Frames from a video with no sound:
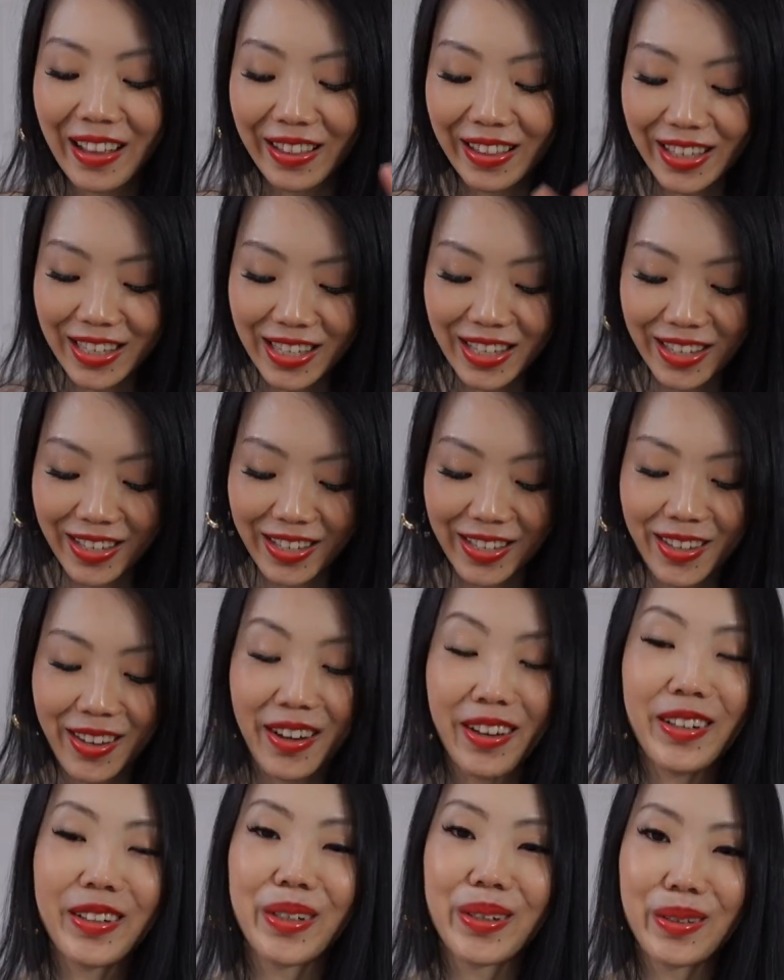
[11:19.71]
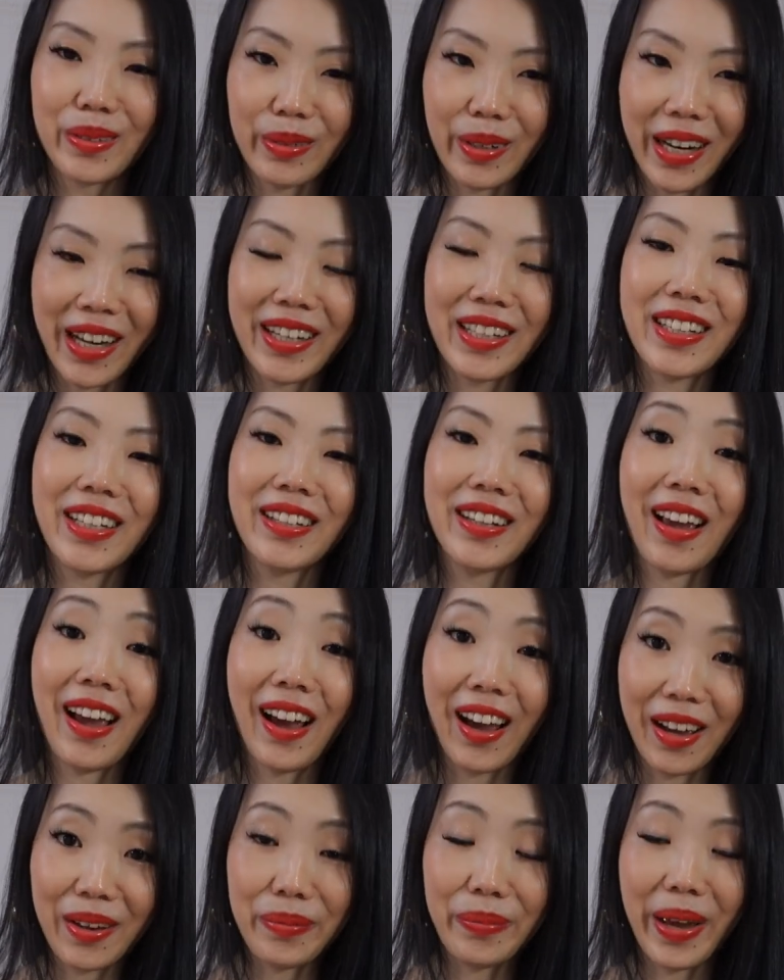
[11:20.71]
This is a great
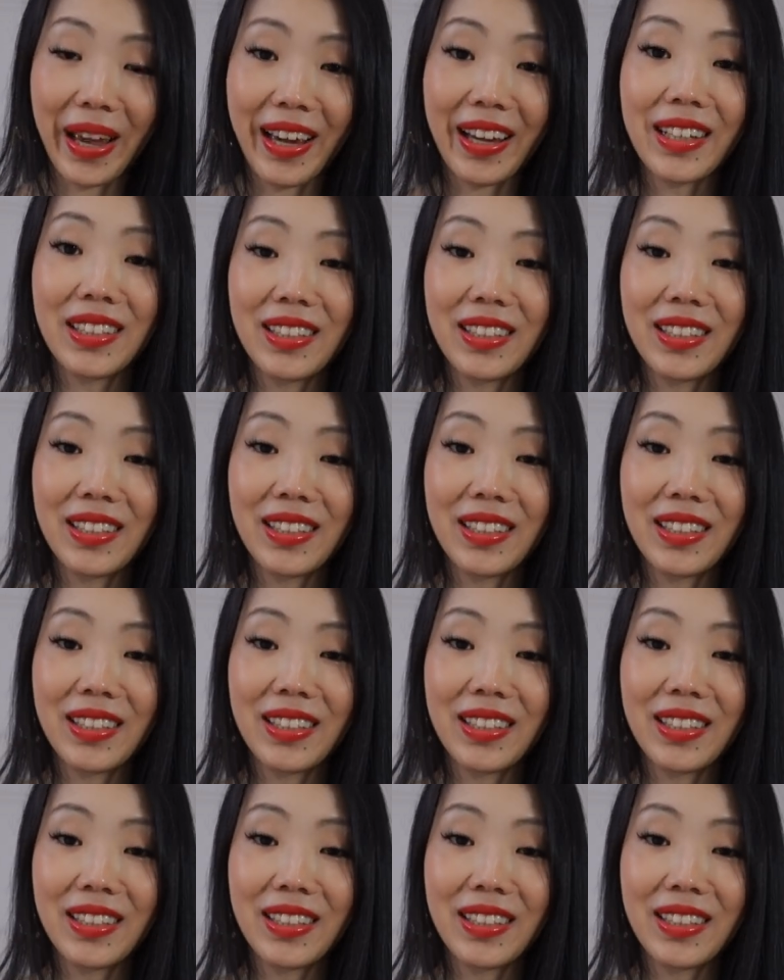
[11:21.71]
handbag,